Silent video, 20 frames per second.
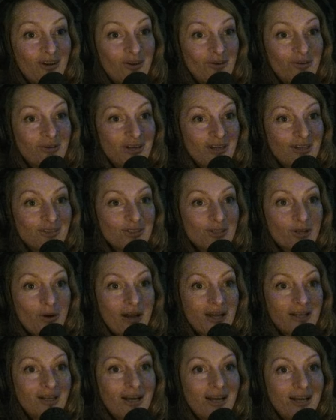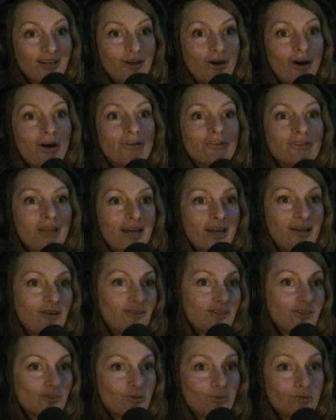Mm-hmm. And so I'd, I'd gotten that on
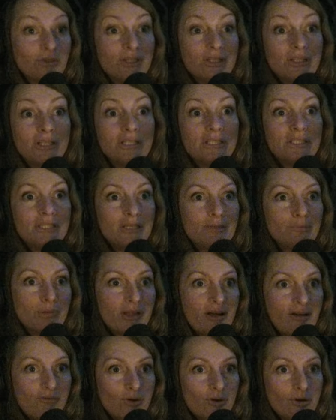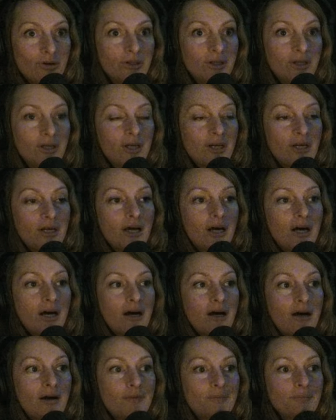this really deep level. Mm.
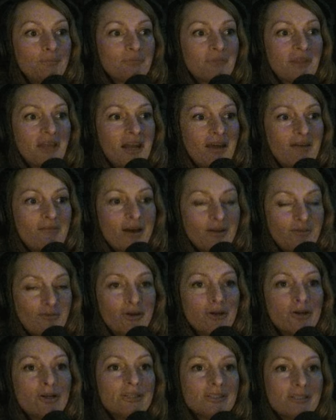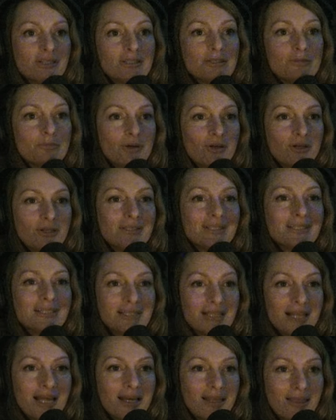Um, and I've had various experiences
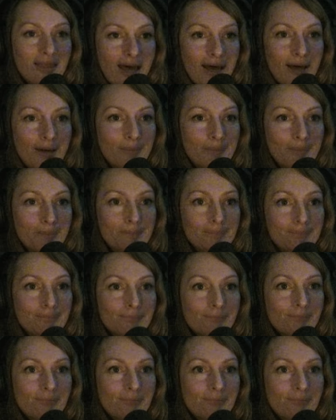like that mm-hmm.